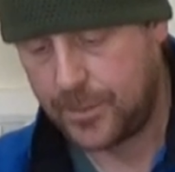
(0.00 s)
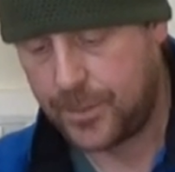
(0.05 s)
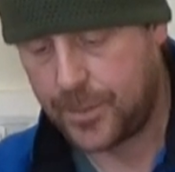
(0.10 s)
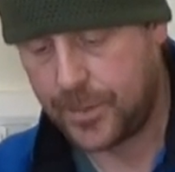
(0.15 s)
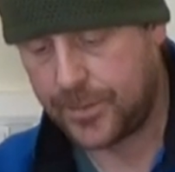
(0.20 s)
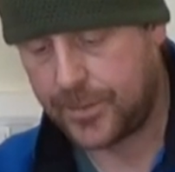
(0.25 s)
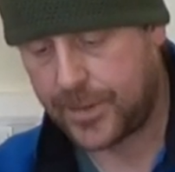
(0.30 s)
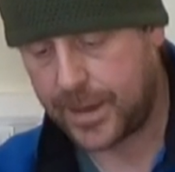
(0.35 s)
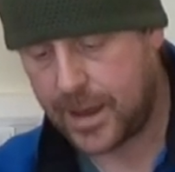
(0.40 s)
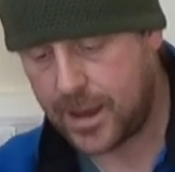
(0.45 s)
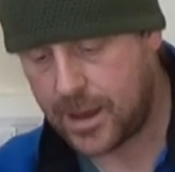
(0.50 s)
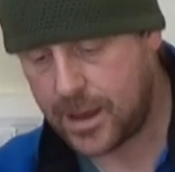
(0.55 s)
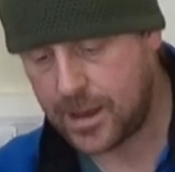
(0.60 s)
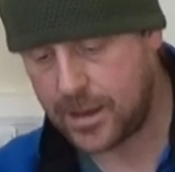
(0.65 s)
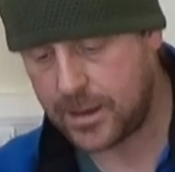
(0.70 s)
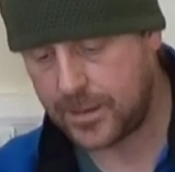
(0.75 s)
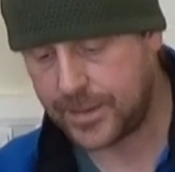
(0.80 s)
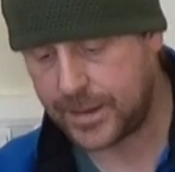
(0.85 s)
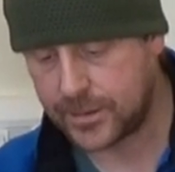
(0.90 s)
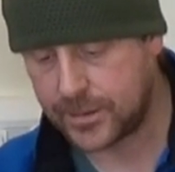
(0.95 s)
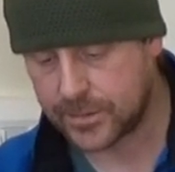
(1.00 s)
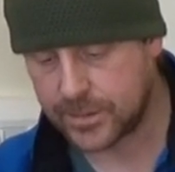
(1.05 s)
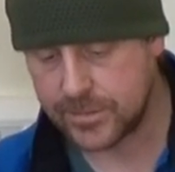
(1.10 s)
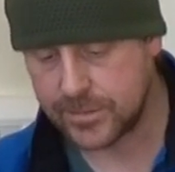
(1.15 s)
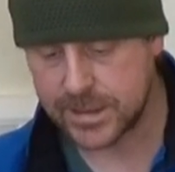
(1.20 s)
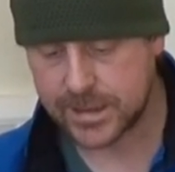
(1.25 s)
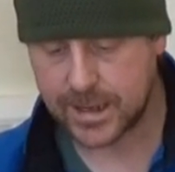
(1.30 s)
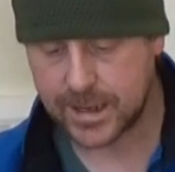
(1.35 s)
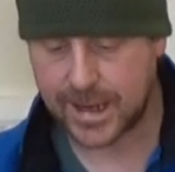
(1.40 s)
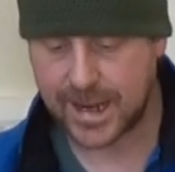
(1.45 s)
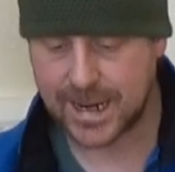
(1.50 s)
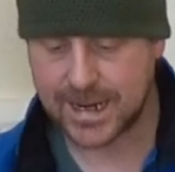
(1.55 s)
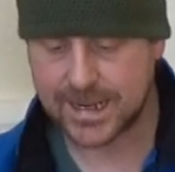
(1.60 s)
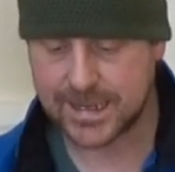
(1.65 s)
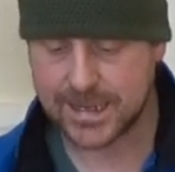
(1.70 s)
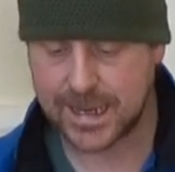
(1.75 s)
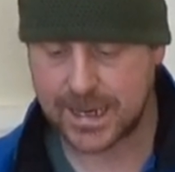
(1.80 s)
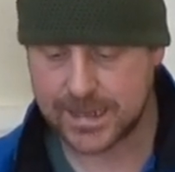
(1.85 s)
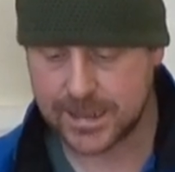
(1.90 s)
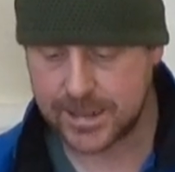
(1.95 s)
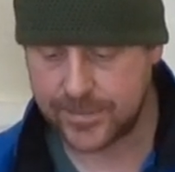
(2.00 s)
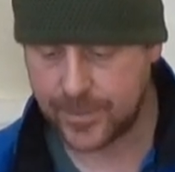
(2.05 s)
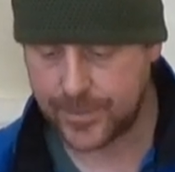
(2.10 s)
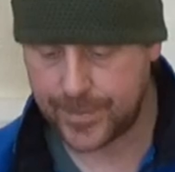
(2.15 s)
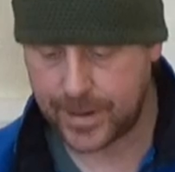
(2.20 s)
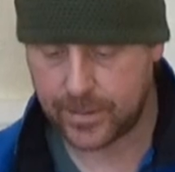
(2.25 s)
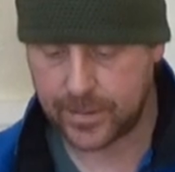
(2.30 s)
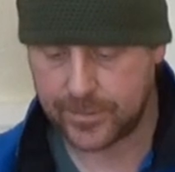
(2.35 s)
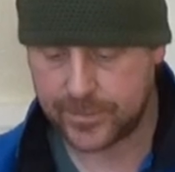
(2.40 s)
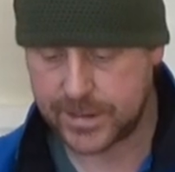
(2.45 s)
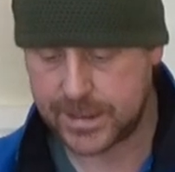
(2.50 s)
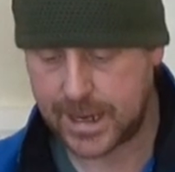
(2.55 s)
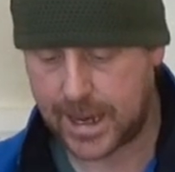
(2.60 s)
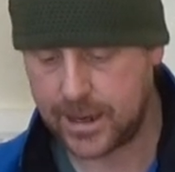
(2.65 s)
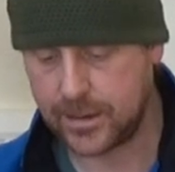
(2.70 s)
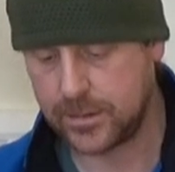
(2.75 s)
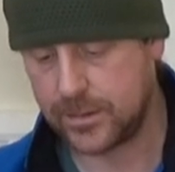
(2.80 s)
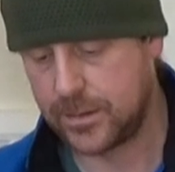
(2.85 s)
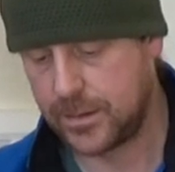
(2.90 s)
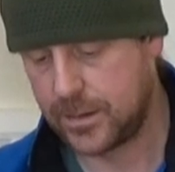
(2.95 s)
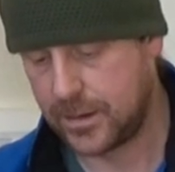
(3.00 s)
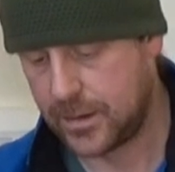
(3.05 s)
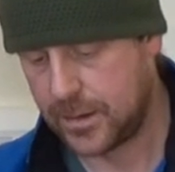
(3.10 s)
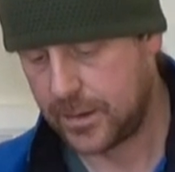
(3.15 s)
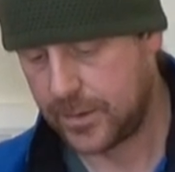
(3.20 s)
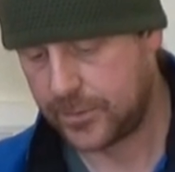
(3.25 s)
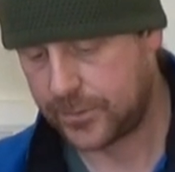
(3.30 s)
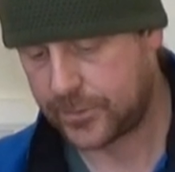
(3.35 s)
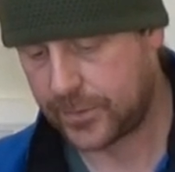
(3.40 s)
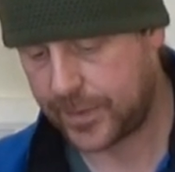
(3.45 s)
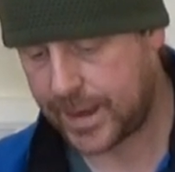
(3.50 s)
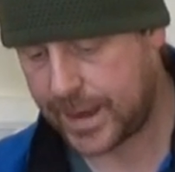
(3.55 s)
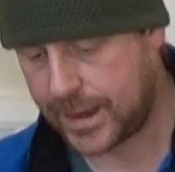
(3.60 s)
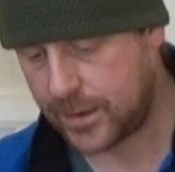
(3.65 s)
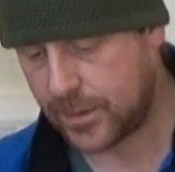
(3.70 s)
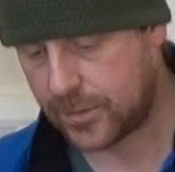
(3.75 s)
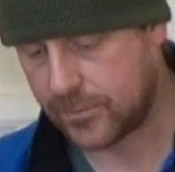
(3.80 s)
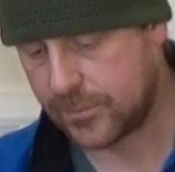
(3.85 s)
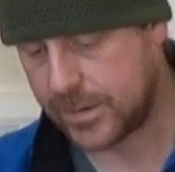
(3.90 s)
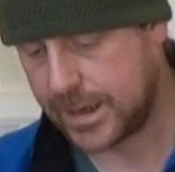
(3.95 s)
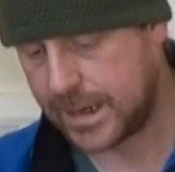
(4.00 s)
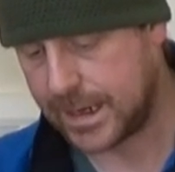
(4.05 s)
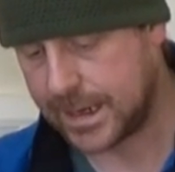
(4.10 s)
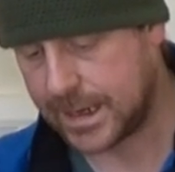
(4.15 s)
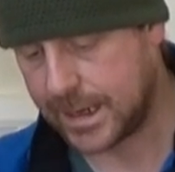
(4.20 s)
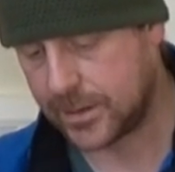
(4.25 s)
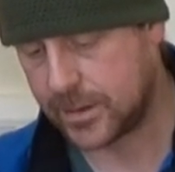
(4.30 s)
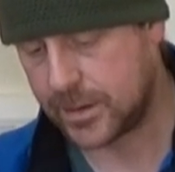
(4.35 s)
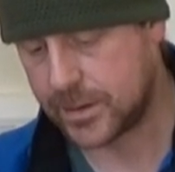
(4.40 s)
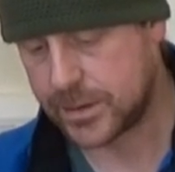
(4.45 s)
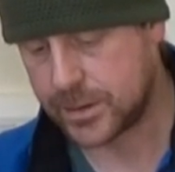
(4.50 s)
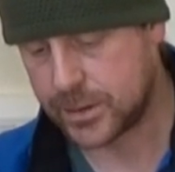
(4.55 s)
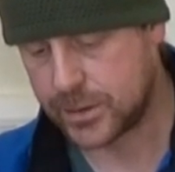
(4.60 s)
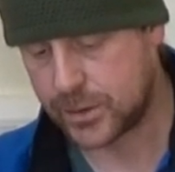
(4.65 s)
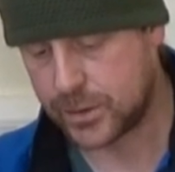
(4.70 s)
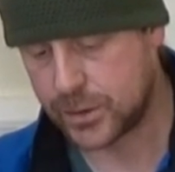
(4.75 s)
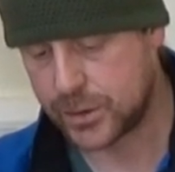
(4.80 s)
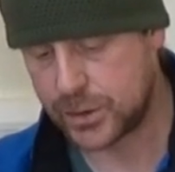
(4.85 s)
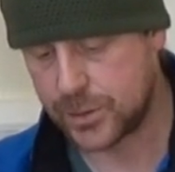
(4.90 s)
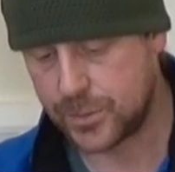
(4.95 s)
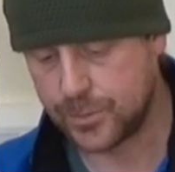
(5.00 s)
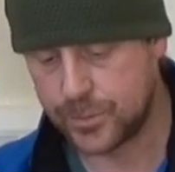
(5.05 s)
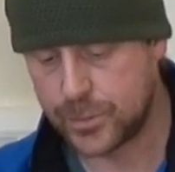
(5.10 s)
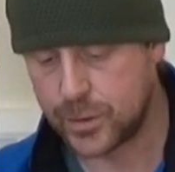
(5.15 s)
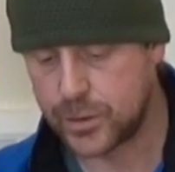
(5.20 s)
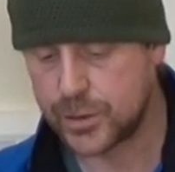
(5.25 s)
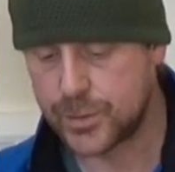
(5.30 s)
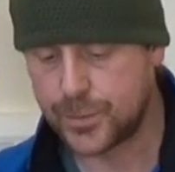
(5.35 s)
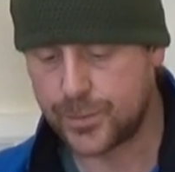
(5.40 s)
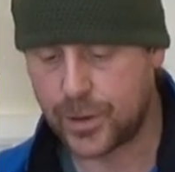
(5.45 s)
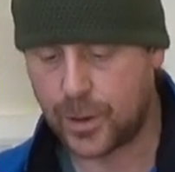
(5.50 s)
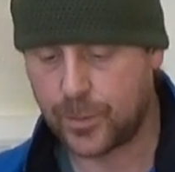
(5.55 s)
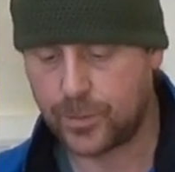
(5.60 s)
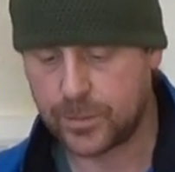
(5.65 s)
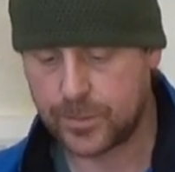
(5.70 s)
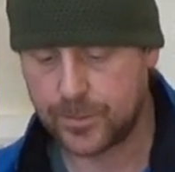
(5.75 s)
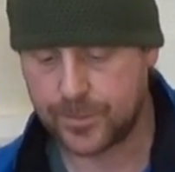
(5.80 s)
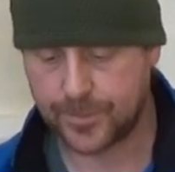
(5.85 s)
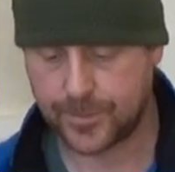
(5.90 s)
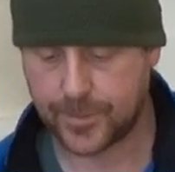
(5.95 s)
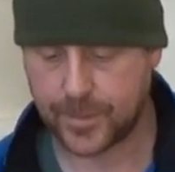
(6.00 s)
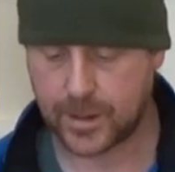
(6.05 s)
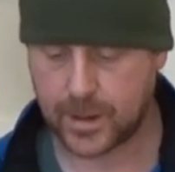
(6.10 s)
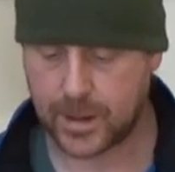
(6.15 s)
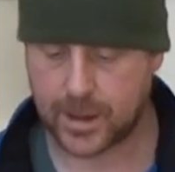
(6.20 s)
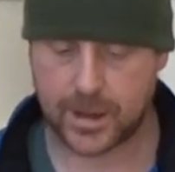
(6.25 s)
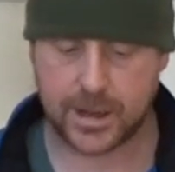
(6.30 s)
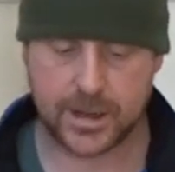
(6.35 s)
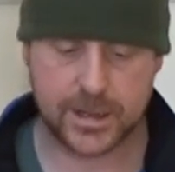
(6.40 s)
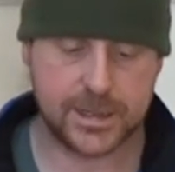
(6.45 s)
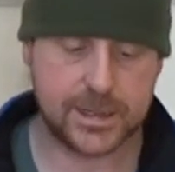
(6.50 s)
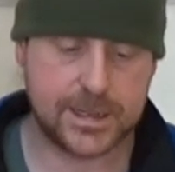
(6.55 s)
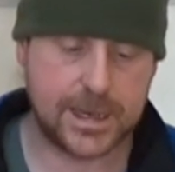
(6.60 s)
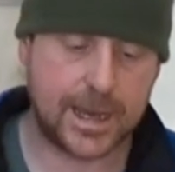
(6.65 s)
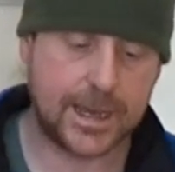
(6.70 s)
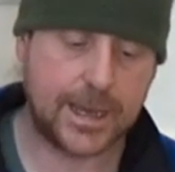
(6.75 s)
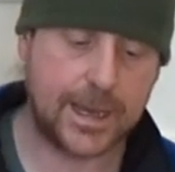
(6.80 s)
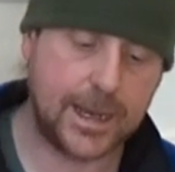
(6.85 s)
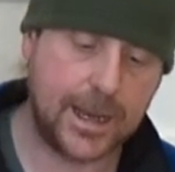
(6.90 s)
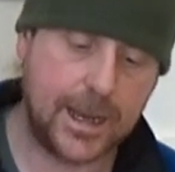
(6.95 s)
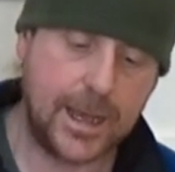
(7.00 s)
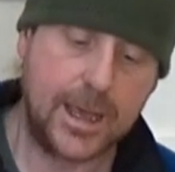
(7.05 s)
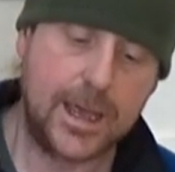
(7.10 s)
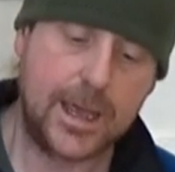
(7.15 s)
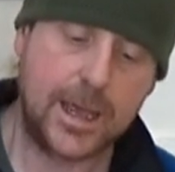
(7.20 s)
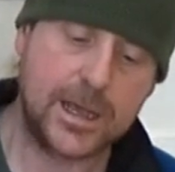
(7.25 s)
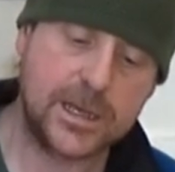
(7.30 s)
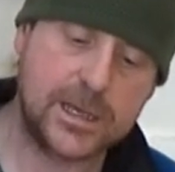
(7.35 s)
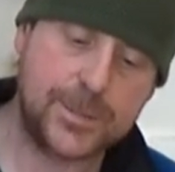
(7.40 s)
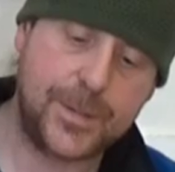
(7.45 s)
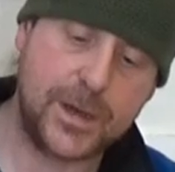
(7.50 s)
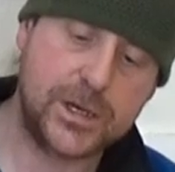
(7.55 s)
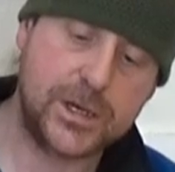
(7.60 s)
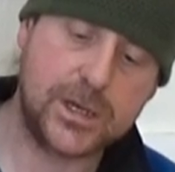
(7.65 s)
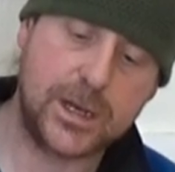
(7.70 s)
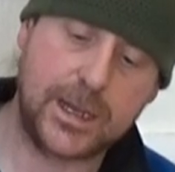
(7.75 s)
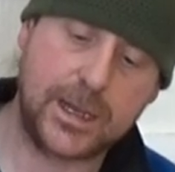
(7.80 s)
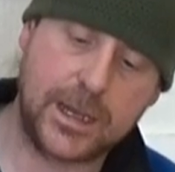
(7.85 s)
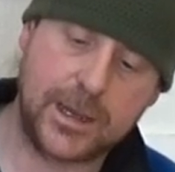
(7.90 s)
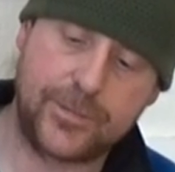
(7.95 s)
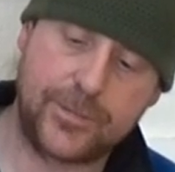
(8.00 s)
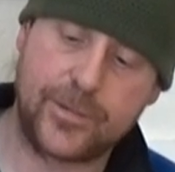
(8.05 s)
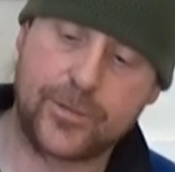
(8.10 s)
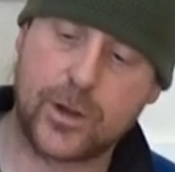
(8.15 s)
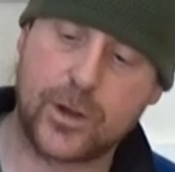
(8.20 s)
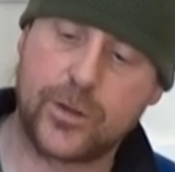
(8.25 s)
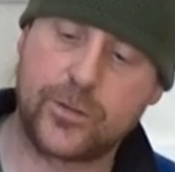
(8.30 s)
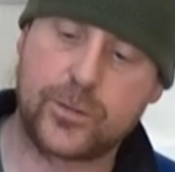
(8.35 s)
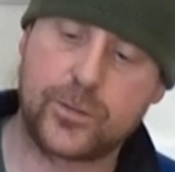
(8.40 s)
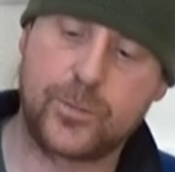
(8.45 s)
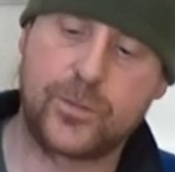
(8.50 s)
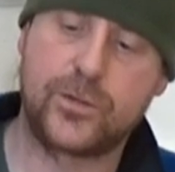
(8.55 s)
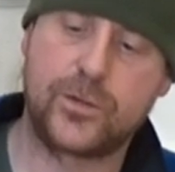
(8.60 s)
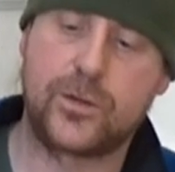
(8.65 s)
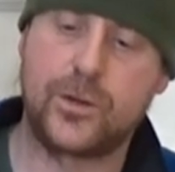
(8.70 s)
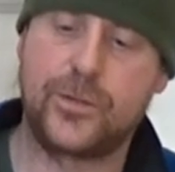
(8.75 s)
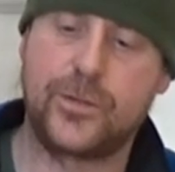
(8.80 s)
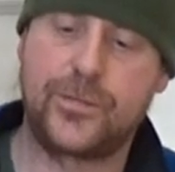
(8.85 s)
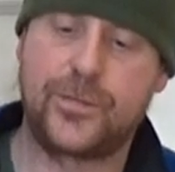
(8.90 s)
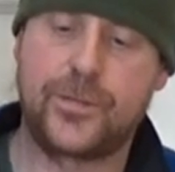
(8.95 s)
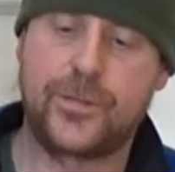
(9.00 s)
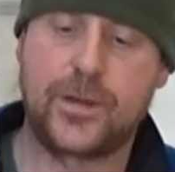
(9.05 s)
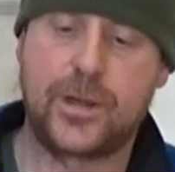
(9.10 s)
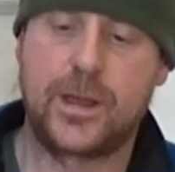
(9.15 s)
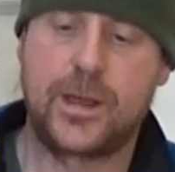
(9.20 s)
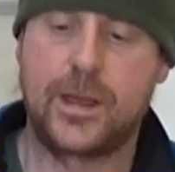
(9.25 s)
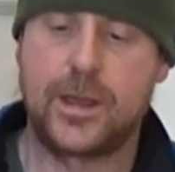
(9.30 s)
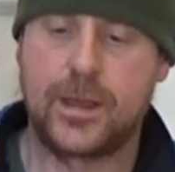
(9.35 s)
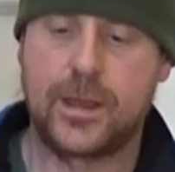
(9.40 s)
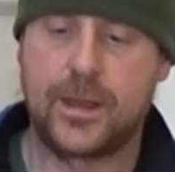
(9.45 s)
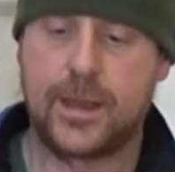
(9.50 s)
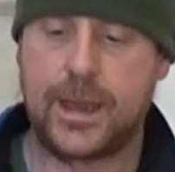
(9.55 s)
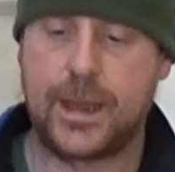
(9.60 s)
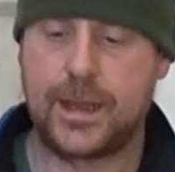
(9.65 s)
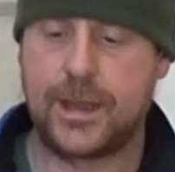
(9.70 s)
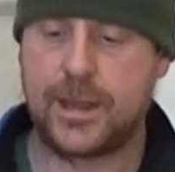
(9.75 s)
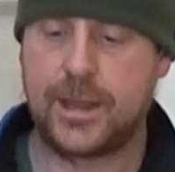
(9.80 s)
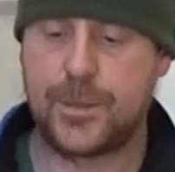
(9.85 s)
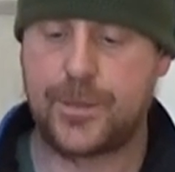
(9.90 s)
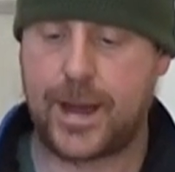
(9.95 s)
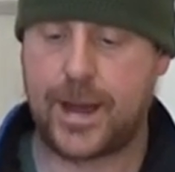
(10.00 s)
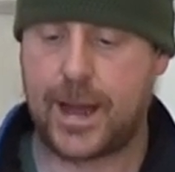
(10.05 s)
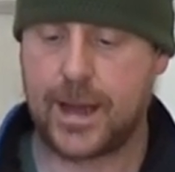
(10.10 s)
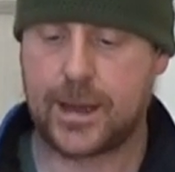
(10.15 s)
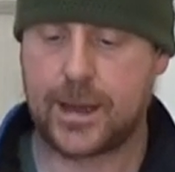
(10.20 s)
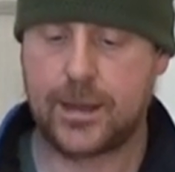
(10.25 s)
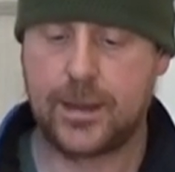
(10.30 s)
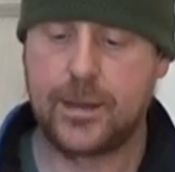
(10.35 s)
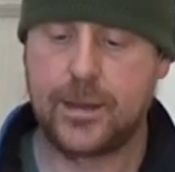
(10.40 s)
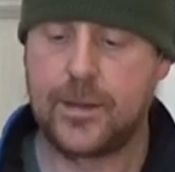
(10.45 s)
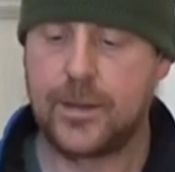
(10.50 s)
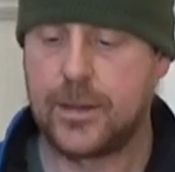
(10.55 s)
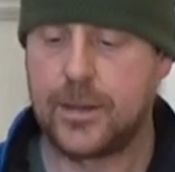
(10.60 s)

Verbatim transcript: but they are, there isn't an excessive amount of tail so they're not really going to cause you much problem uh, sagging, especially if you've got some stuff in the bag.